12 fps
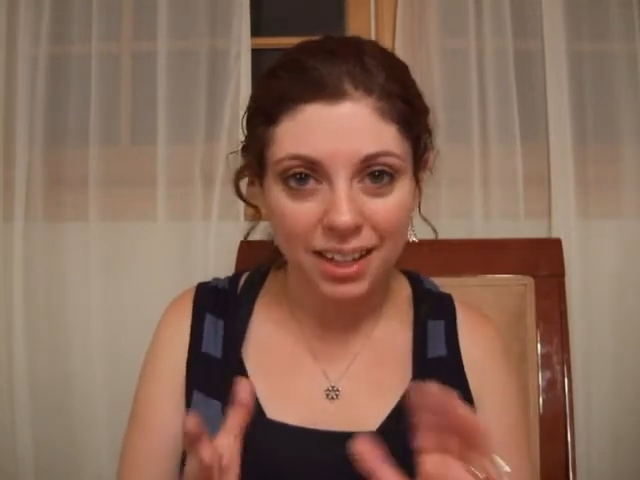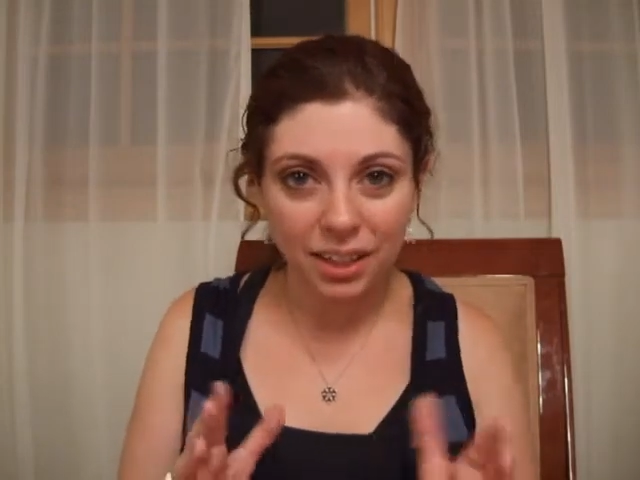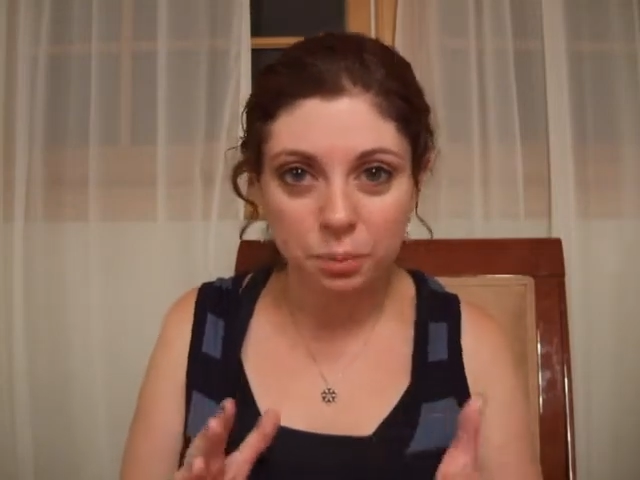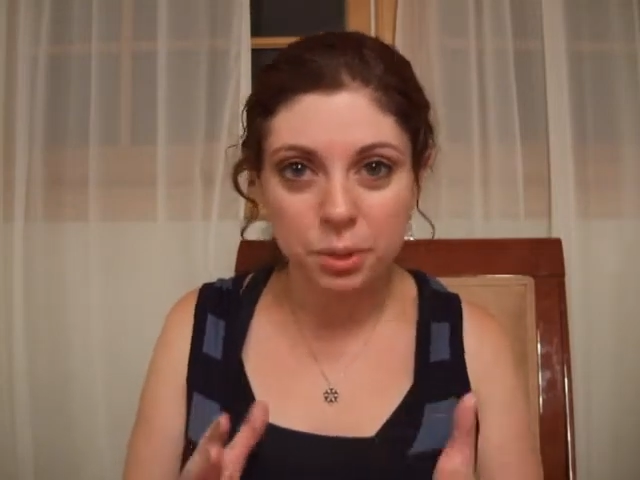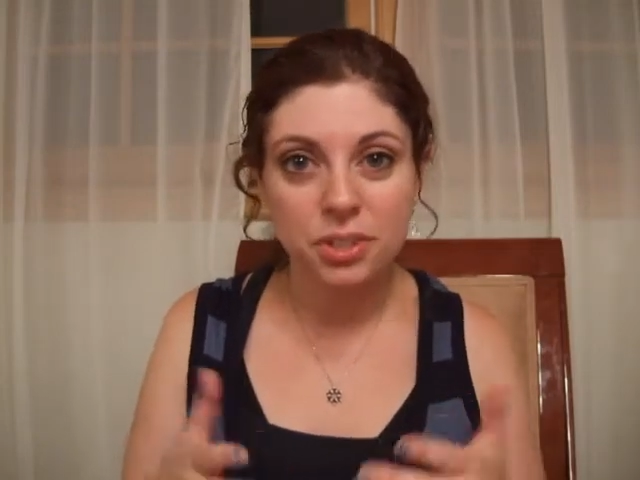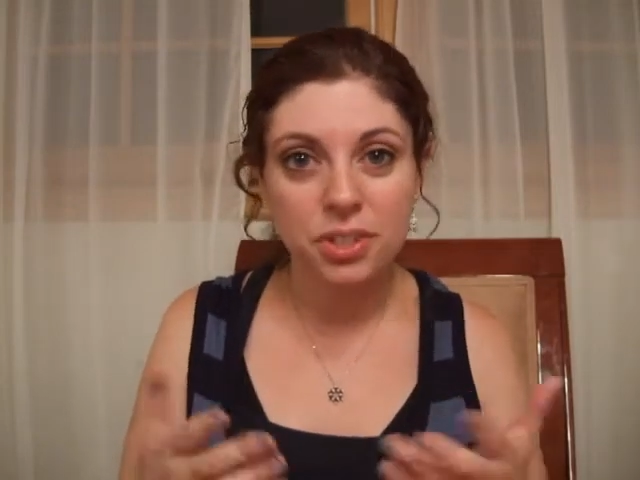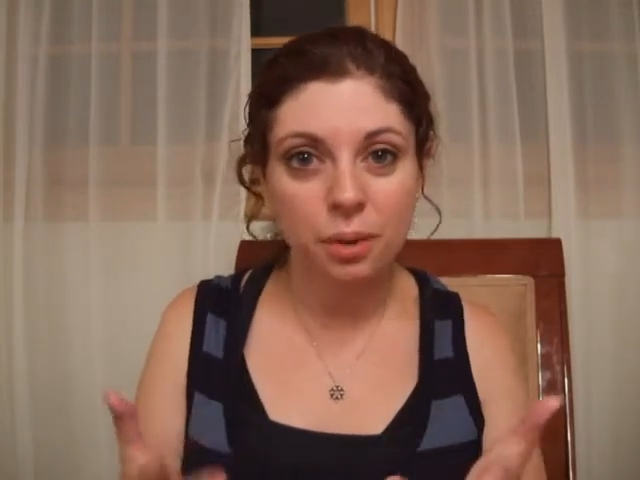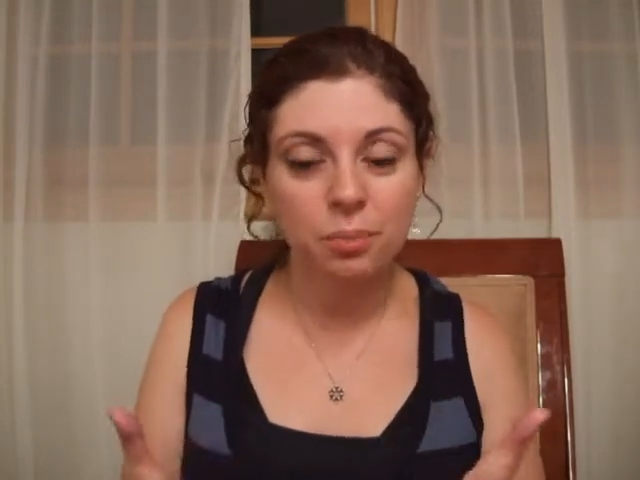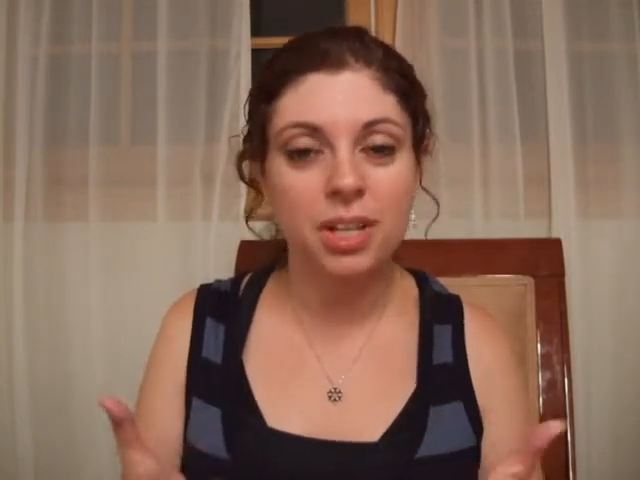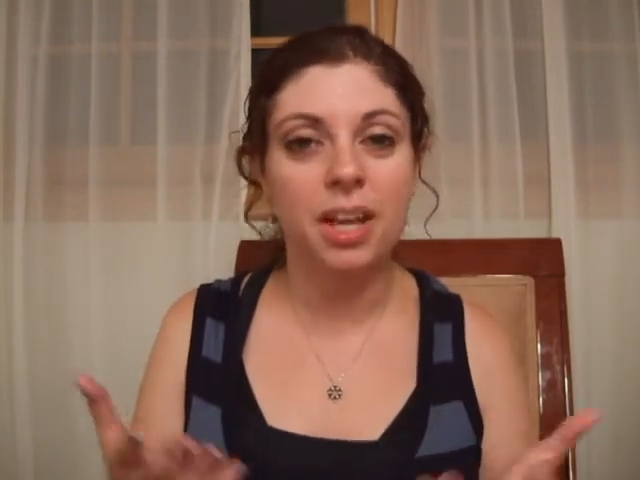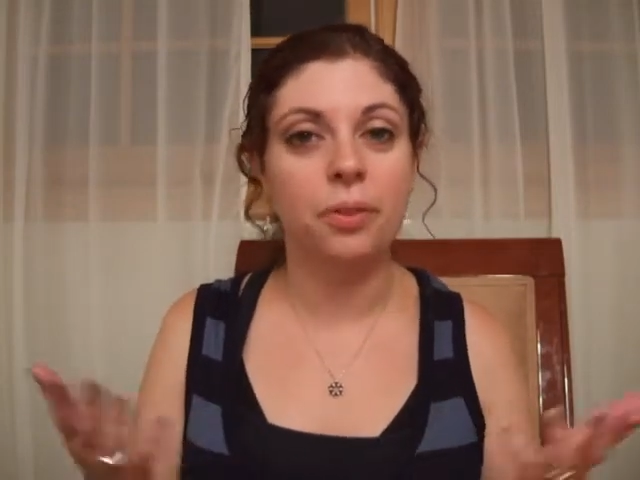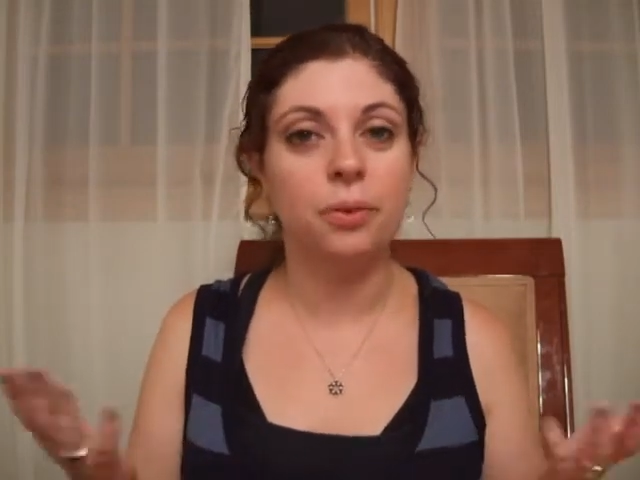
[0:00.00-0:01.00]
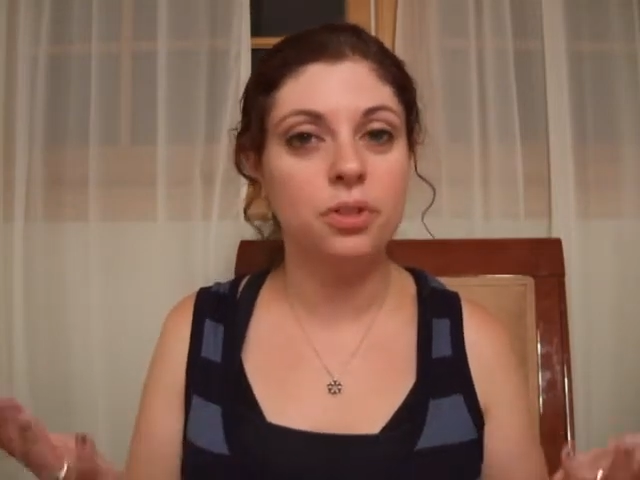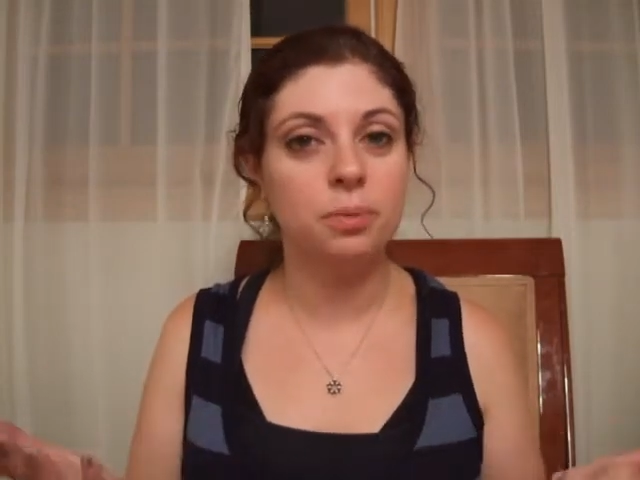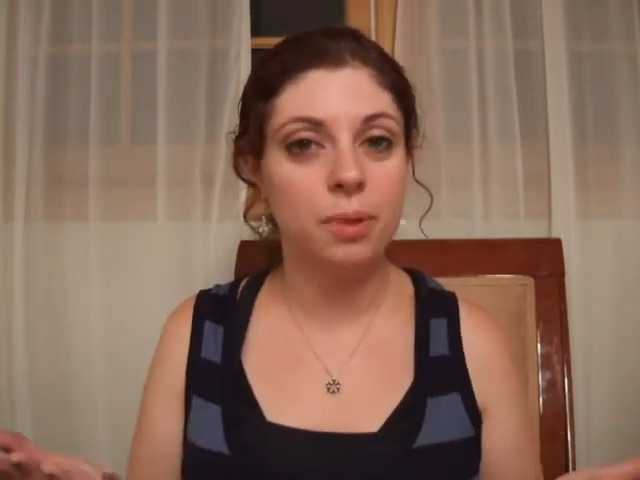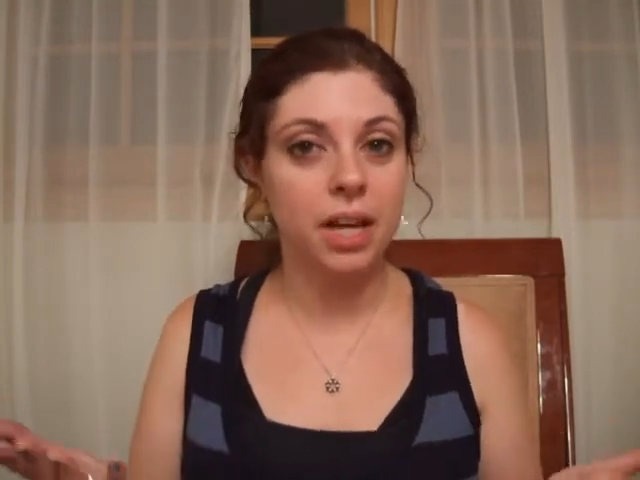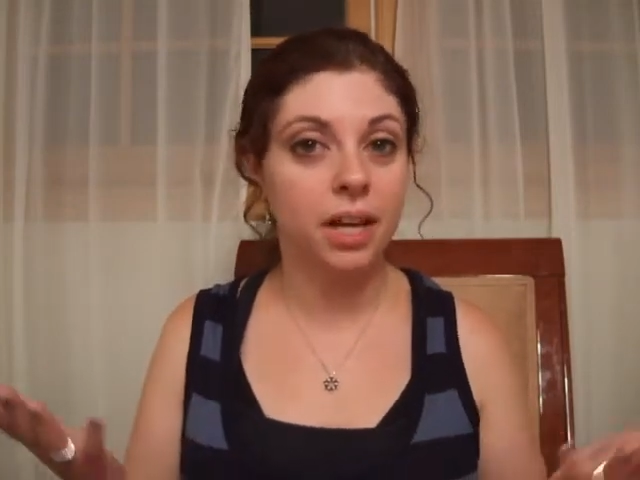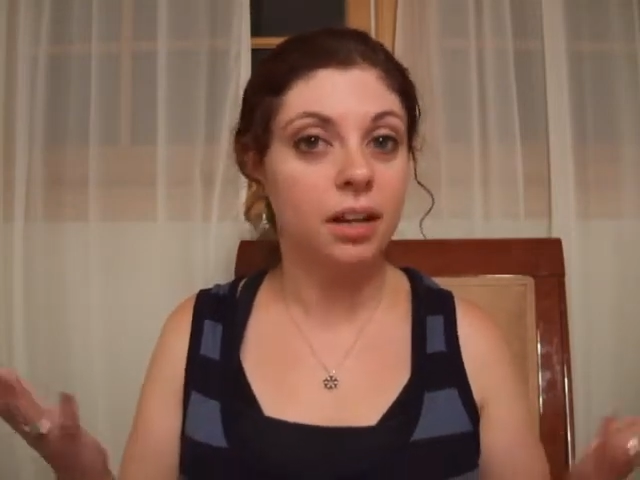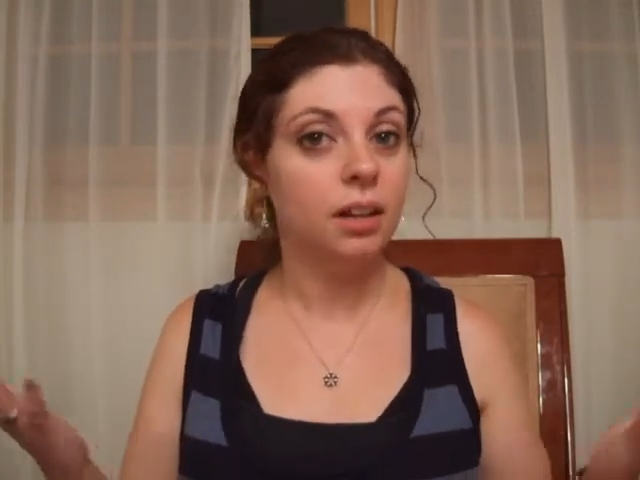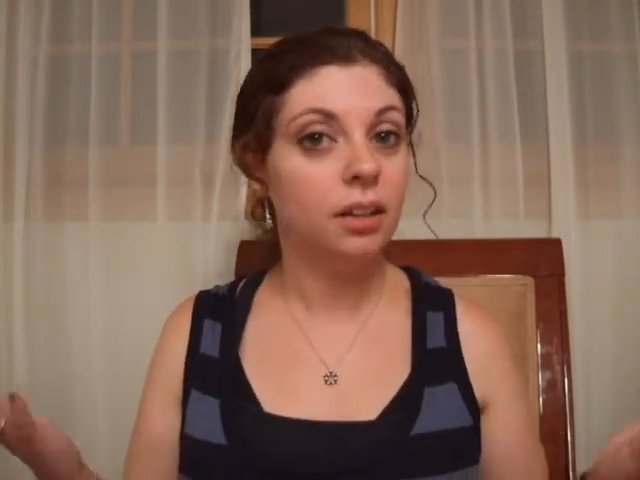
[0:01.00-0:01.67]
elements come together to make